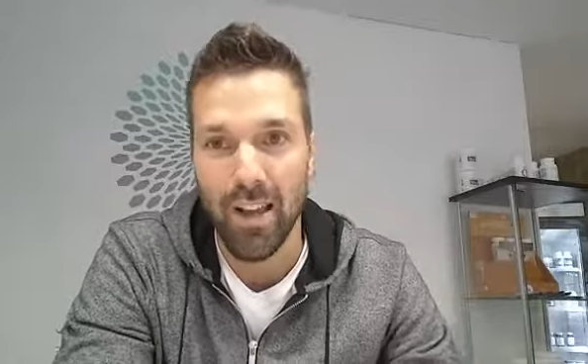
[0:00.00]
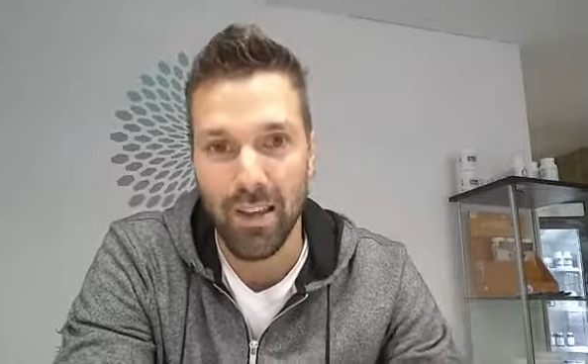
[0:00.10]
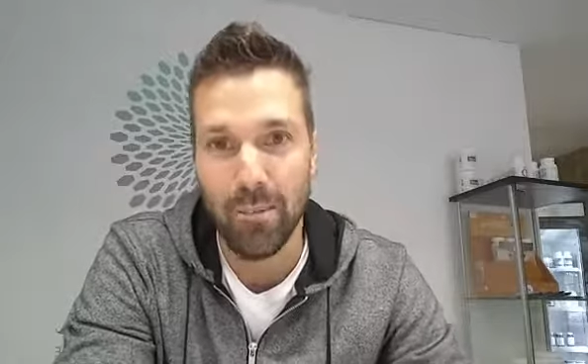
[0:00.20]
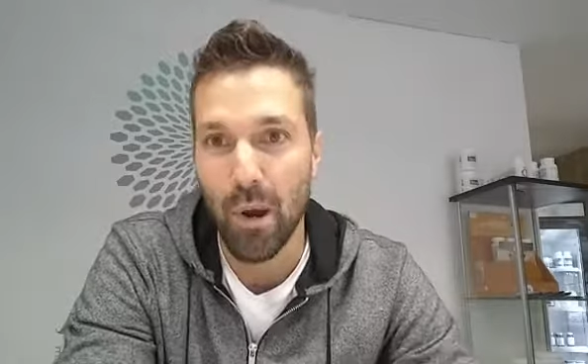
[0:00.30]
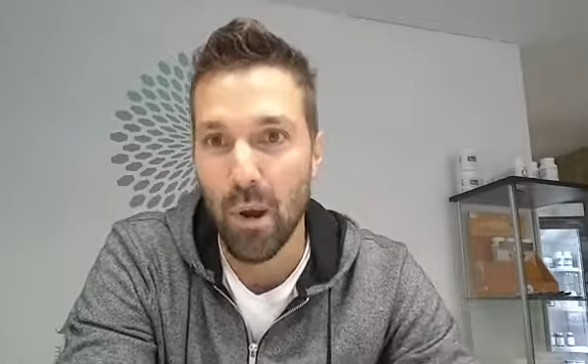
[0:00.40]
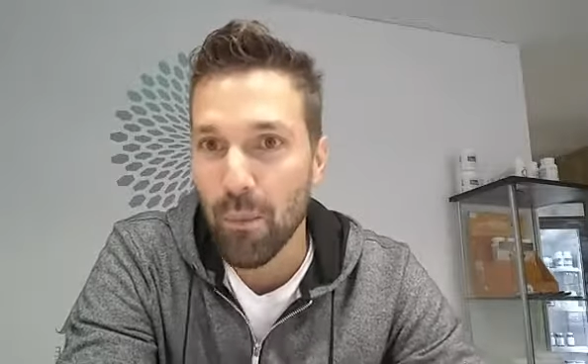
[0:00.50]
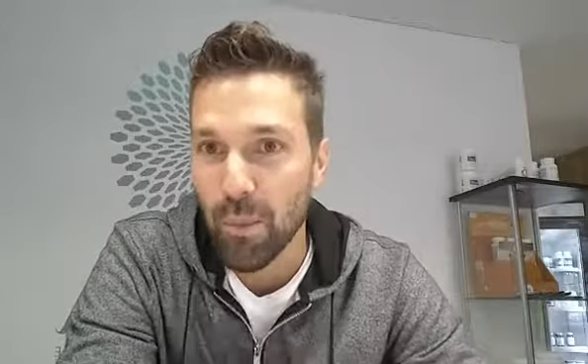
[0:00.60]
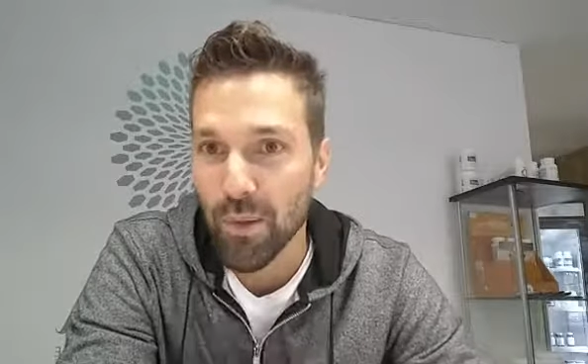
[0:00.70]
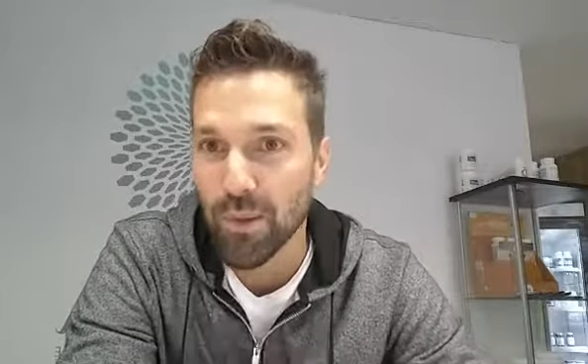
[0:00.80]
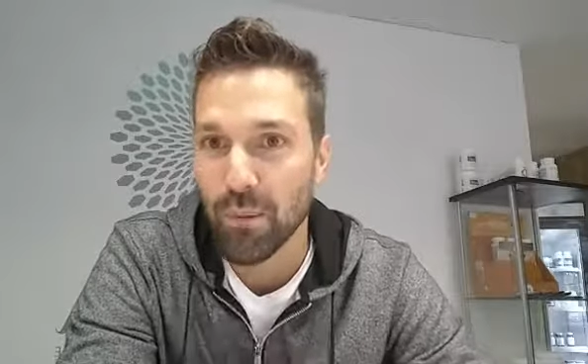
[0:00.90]
In my own
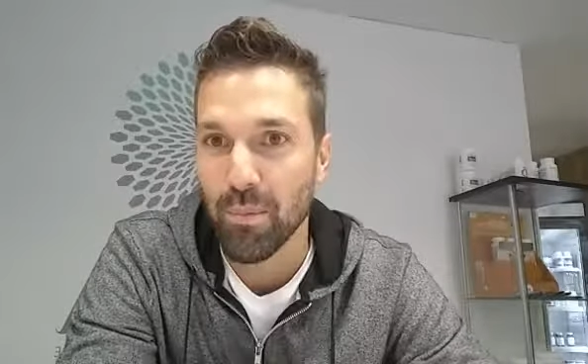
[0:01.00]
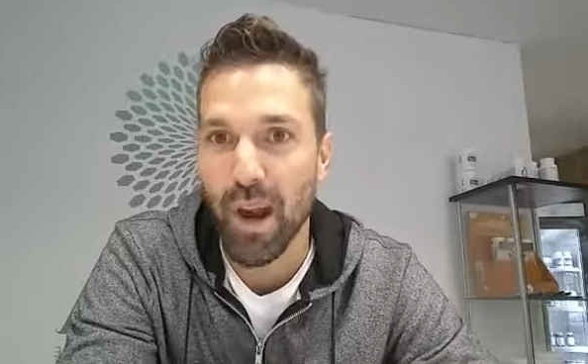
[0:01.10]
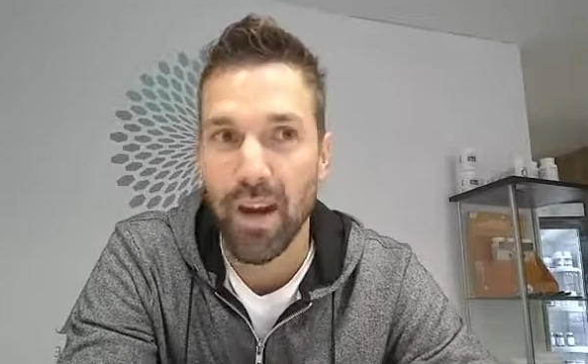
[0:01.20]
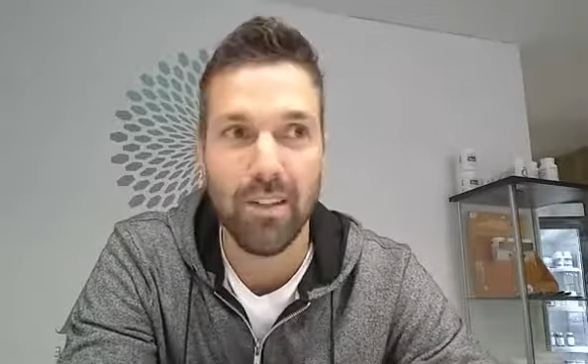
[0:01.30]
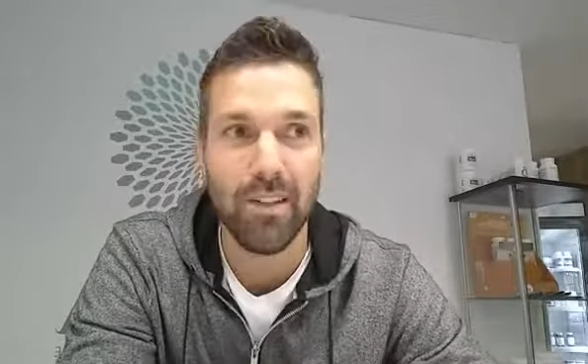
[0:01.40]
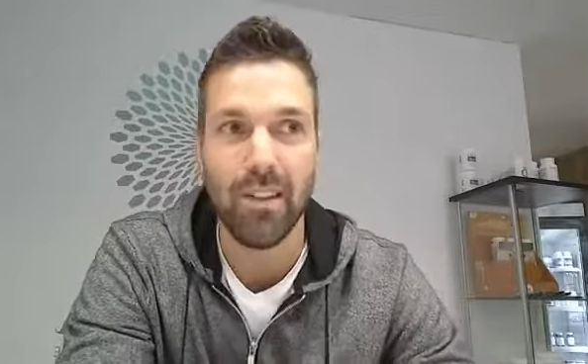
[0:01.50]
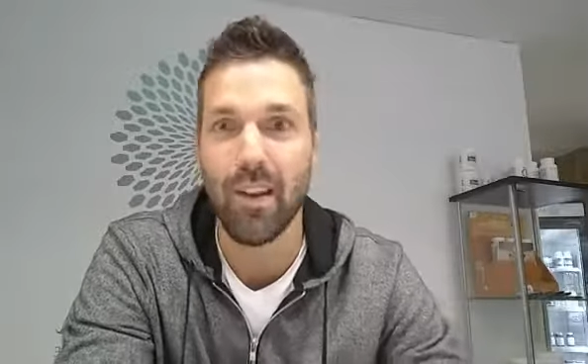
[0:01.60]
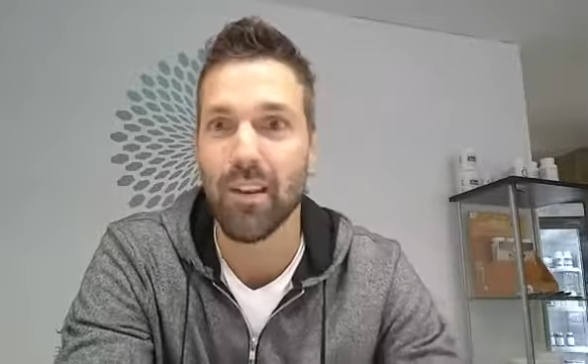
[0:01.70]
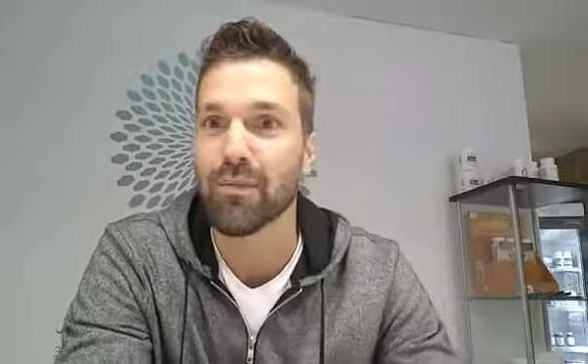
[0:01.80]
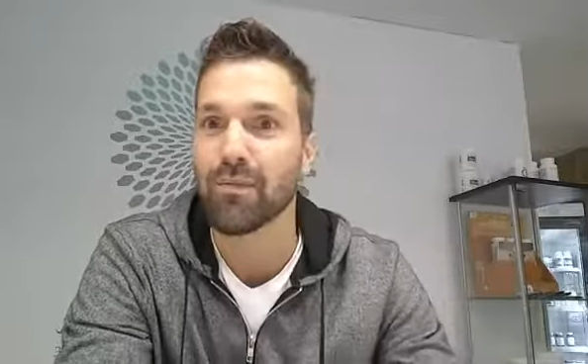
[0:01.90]
personal practice,
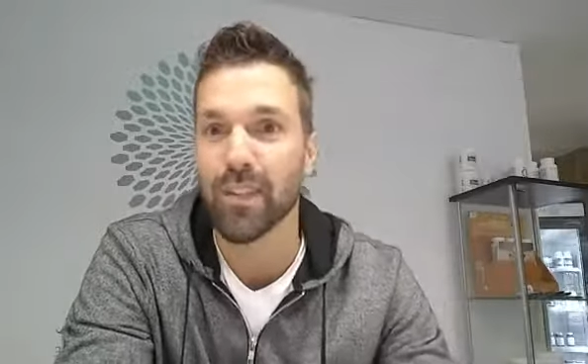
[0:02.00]
I've